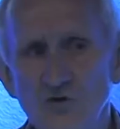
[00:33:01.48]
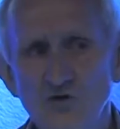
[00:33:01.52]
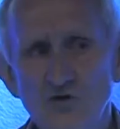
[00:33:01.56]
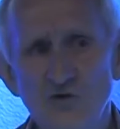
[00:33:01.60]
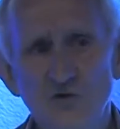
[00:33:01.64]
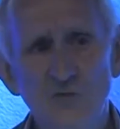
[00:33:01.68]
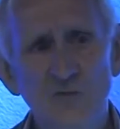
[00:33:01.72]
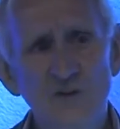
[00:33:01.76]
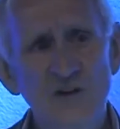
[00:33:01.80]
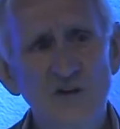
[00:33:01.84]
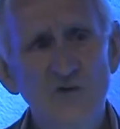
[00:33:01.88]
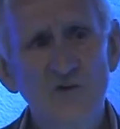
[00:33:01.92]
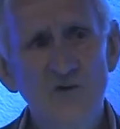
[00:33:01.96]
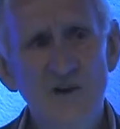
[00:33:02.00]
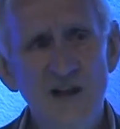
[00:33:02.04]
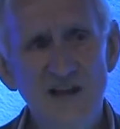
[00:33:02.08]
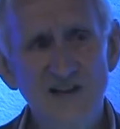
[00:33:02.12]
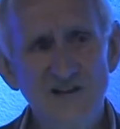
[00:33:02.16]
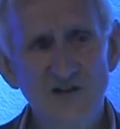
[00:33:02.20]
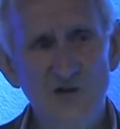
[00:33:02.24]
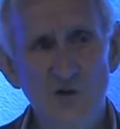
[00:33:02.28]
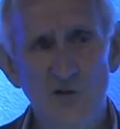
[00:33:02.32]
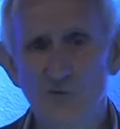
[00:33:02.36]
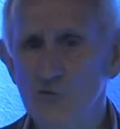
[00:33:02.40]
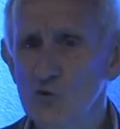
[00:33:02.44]
should we do
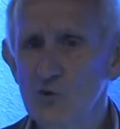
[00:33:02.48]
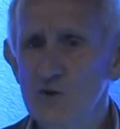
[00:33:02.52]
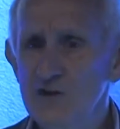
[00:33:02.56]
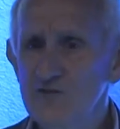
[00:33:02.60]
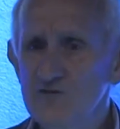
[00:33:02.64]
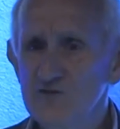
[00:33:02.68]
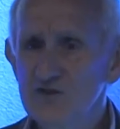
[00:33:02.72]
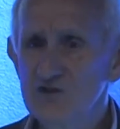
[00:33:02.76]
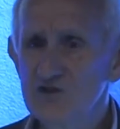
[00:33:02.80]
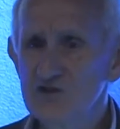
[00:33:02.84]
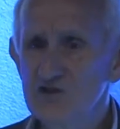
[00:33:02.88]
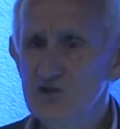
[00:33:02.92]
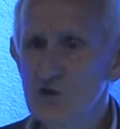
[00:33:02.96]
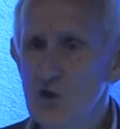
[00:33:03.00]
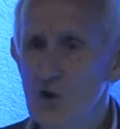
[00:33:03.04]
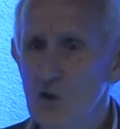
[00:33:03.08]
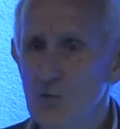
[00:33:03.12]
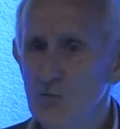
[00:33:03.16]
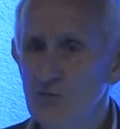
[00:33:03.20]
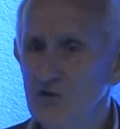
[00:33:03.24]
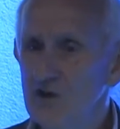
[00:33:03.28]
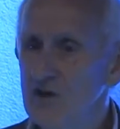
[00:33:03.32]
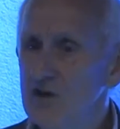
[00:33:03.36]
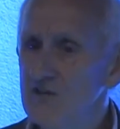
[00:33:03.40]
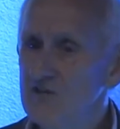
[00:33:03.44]
less of, or even
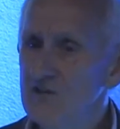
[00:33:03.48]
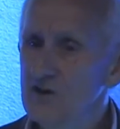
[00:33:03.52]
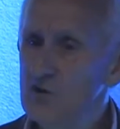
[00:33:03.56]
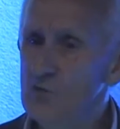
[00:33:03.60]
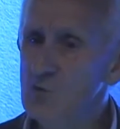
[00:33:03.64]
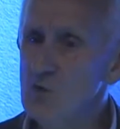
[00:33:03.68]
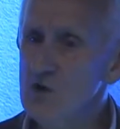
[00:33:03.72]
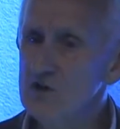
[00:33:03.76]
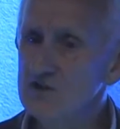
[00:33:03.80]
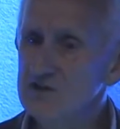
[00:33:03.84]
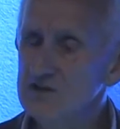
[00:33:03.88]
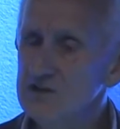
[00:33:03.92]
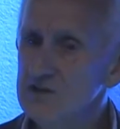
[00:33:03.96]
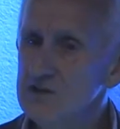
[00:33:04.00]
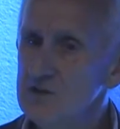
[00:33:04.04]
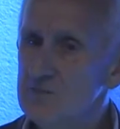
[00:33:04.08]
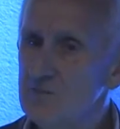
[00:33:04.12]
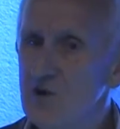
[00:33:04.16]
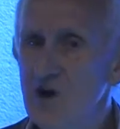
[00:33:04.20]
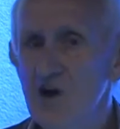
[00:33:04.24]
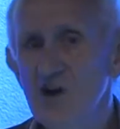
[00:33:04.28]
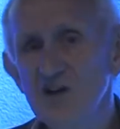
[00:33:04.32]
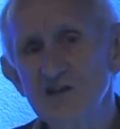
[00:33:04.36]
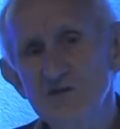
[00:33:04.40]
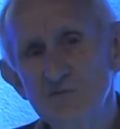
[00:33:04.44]
stop? They worked in the
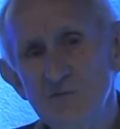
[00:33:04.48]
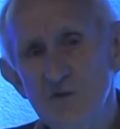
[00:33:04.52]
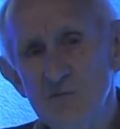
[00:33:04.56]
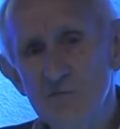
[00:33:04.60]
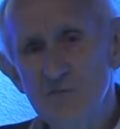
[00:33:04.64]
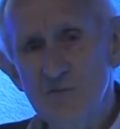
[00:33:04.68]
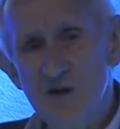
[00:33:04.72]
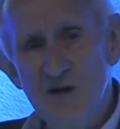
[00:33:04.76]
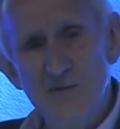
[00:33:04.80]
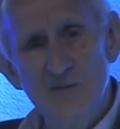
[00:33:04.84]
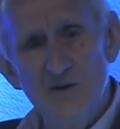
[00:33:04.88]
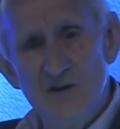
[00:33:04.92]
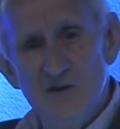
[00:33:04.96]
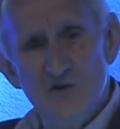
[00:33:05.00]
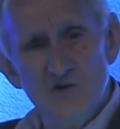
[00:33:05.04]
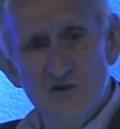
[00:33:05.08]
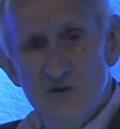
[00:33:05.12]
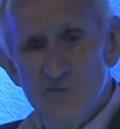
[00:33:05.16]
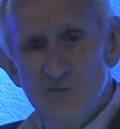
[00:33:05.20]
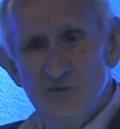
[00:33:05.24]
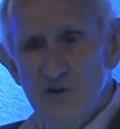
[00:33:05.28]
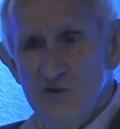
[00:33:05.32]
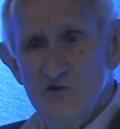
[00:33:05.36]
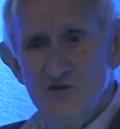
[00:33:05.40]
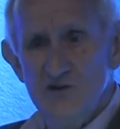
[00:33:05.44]
past, but maybe those
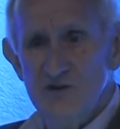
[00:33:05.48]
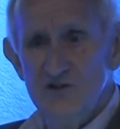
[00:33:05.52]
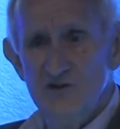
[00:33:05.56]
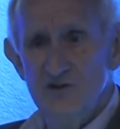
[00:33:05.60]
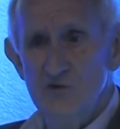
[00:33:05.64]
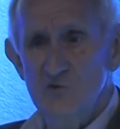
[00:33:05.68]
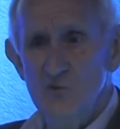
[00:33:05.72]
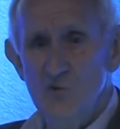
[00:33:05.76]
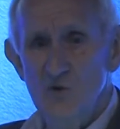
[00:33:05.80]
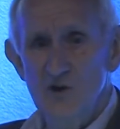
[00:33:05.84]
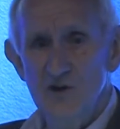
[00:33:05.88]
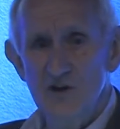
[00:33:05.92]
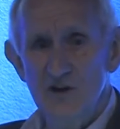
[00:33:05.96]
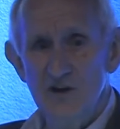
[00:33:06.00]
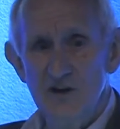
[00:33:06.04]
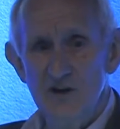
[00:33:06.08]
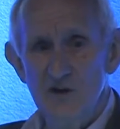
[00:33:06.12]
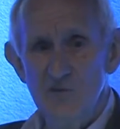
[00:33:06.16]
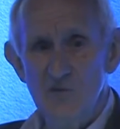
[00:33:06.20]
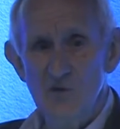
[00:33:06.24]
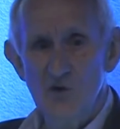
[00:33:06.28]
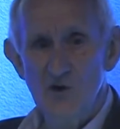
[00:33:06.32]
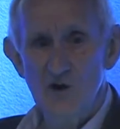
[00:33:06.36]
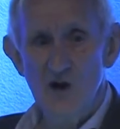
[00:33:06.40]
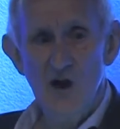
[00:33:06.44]
approaches don't work
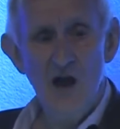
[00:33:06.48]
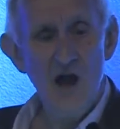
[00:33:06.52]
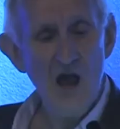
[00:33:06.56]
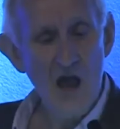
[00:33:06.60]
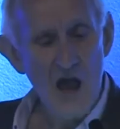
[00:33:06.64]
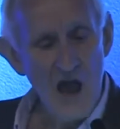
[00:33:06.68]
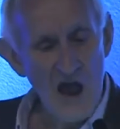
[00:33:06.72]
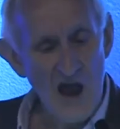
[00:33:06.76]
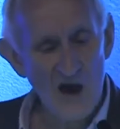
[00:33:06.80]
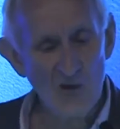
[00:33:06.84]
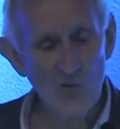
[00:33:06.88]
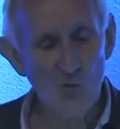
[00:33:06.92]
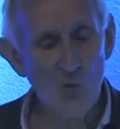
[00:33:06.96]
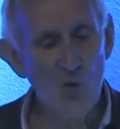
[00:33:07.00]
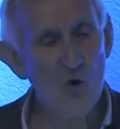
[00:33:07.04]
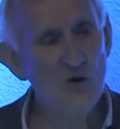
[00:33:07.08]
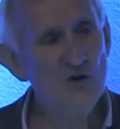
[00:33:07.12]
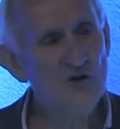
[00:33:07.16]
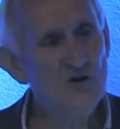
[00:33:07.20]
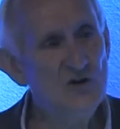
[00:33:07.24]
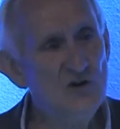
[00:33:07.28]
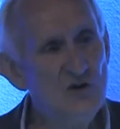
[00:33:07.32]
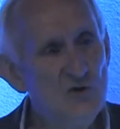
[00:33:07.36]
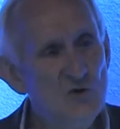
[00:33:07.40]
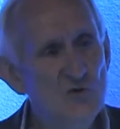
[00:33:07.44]
anymore. And what
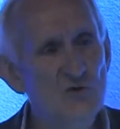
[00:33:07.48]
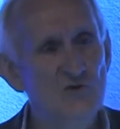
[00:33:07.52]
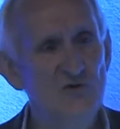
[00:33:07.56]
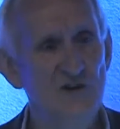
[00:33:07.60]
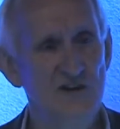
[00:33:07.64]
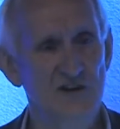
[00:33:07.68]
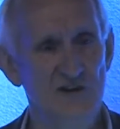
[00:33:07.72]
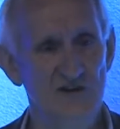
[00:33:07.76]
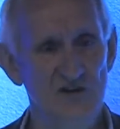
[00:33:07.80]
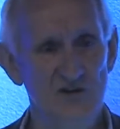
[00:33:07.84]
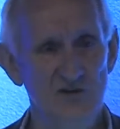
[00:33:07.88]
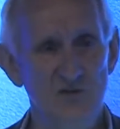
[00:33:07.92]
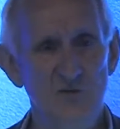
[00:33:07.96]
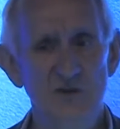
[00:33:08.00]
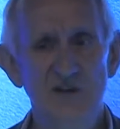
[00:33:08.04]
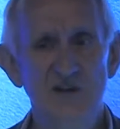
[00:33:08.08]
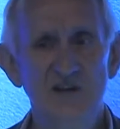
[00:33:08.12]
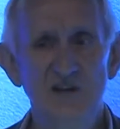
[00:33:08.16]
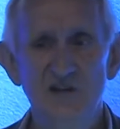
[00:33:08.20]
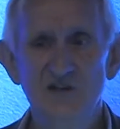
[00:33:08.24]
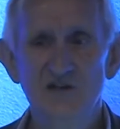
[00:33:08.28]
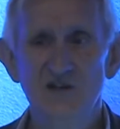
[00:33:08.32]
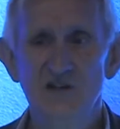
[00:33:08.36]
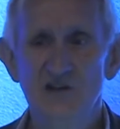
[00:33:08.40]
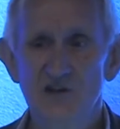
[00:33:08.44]
new things do we
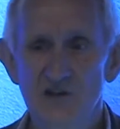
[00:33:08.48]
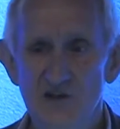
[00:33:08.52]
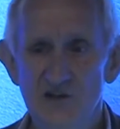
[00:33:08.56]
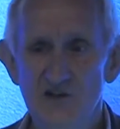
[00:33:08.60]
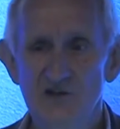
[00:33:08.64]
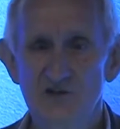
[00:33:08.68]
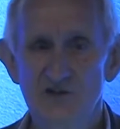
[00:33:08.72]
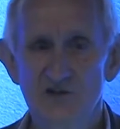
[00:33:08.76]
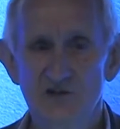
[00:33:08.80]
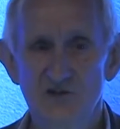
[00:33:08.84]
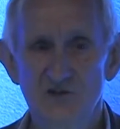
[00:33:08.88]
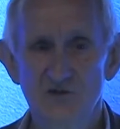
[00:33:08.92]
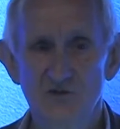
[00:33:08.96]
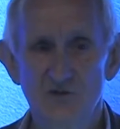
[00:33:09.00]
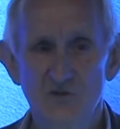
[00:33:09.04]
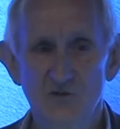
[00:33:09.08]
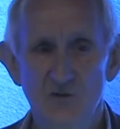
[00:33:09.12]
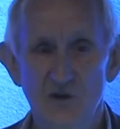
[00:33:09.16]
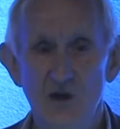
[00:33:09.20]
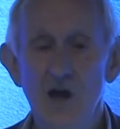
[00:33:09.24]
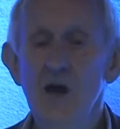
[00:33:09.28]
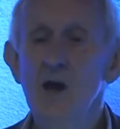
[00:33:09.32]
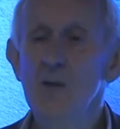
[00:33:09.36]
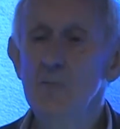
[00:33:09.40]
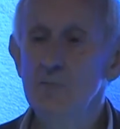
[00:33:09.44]
need to learn to do?
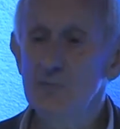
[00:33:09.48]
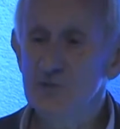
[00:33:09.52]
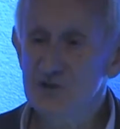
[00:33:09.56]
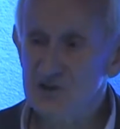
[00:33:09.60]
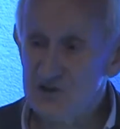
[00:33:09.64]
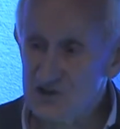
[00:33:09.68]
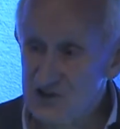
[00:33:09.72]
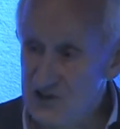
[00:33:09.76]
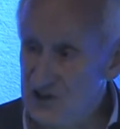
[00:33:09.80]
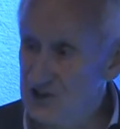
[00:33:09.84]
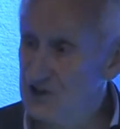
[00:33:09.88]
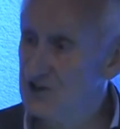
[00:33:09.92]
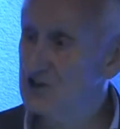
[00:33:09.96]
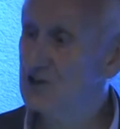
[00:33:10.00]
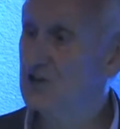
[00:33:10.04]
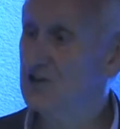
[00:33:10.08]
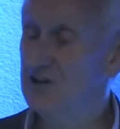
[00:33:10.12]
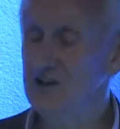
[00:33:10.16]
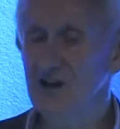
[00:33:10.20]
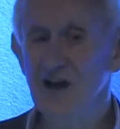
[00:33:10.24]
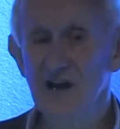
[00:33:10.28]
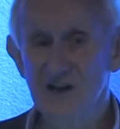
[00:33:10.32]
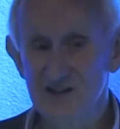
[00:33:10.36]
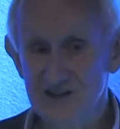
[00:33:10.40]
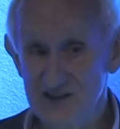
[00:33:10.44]

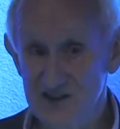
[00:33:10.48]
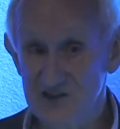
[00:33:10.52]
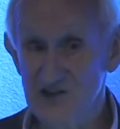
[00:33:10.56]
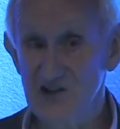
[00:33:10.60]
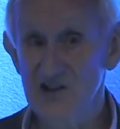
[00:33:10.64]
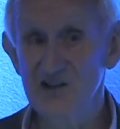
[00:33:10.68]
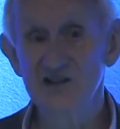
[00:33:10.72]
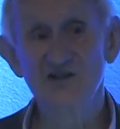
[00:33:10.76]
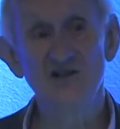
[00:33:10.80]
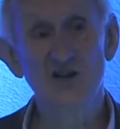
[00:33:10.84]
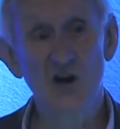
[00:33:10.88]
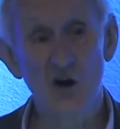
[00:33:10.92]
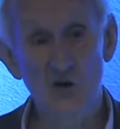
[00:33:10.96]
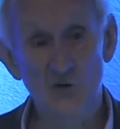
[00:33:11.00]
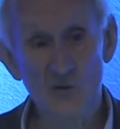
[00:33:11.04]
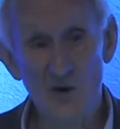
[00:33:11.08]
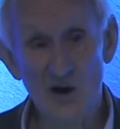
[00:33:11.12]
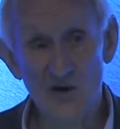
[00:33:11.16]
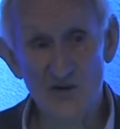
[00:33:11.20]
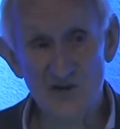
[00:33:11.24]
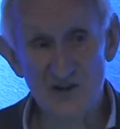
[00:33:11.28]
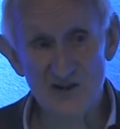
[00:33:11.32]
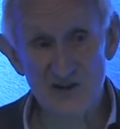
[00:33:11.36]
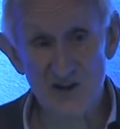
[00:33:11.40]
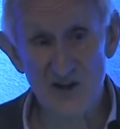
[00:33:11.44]
Particularly, I suggest,
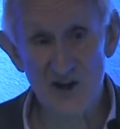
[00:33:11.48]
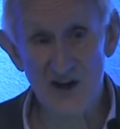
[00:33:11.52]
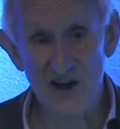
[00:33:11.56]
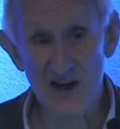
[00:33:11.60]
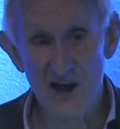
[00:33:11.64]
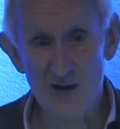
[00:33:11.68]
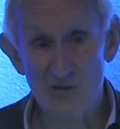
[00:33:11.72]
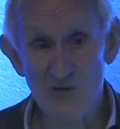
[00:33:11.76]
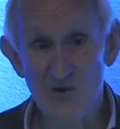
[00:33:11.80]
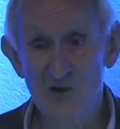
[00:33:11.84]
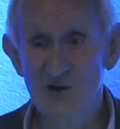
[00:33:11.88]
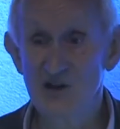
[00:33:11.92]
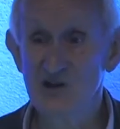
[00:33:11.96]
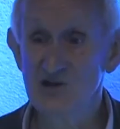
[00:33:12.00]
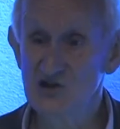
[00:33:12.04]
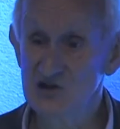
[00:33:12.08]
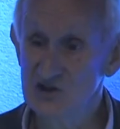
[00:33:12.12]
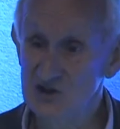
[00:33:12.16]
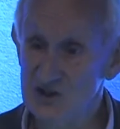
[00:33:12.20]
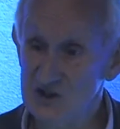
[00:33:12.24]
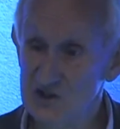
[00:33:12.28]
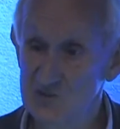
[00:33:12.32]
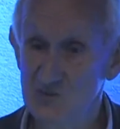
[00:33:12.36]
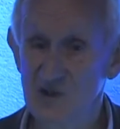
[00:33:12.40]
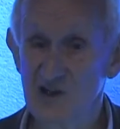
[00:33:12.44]
around this
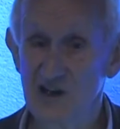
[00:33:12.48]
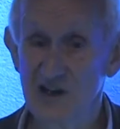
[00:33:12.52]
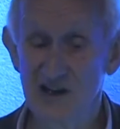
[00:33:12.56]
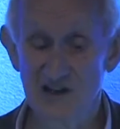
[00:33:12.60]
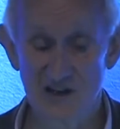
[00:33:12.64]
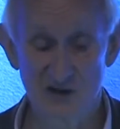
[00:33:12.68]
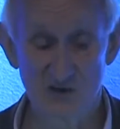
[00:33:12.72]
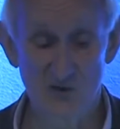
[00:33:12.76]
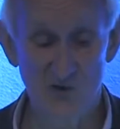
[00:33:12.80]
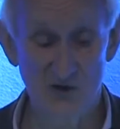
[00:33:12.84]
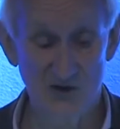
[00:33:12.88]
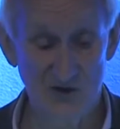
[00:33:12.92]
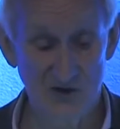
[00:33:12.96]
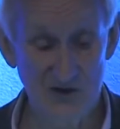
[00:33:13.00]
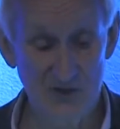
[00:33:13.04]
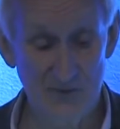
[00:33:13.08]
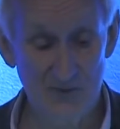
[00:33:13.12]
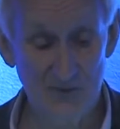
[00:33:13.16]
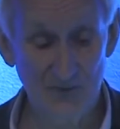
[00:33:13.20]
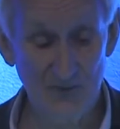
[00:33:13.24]
collaboration spaghetti world.